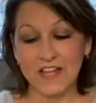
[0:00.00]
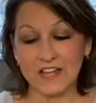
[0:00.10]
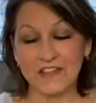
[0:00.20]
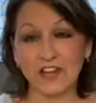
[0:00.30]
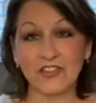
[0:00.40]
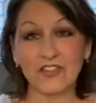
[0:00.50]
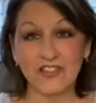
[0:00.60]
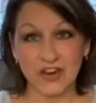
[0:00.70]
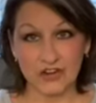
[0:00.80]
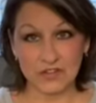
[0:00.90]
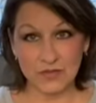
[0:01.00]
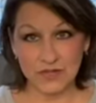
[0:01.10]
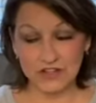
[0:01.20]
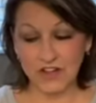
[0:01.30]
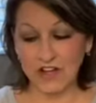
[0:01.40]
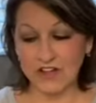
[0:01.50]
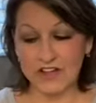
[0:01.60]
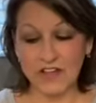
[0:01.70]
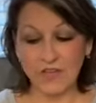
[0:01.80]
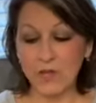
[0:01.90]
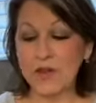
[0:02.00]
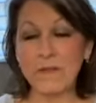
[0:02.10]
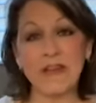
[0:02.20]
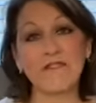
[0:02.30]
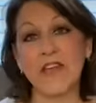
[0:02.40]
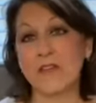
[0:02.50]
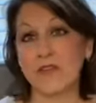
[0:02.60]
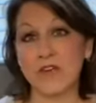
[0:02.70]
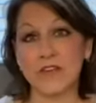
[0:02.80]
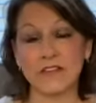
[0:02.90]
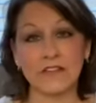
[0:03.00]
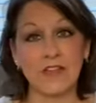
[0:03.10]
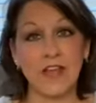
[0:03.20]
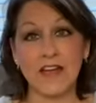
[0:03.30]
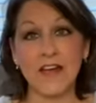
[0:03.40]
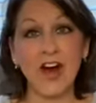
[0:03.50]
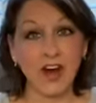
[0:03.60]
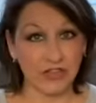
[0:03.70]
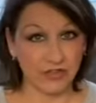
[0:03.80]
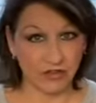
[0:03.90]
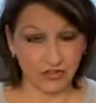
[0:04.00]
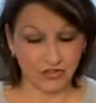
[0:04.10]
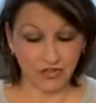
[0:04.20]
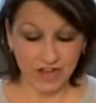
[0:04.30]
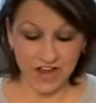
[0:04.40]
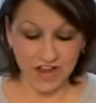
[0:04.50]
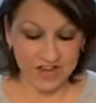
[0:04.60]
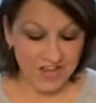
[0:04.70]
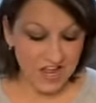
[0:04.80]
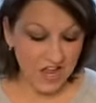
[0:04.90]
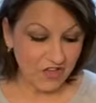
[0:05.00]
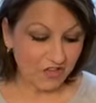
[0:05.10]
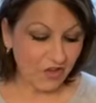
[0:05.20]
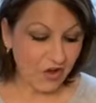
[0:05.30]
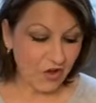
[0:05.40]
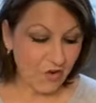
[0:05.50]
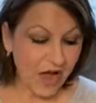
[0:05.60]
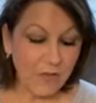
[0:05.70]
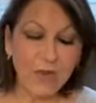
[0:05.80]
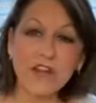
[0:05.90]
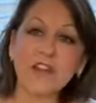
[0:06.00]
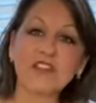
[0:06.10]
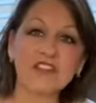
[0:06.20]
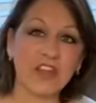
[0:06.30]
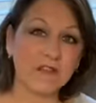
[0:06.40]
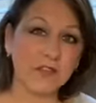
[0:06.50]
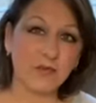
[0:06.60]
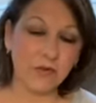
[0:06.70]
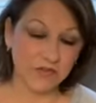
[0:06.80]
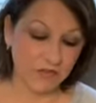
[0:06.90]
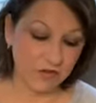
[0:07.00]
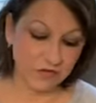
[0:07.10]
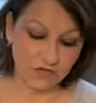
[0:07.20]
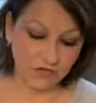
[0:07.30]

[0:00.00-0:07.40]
Dr. Charles Swindoll. And he's one of my favorite authors, okay? So I wanted to share this with you.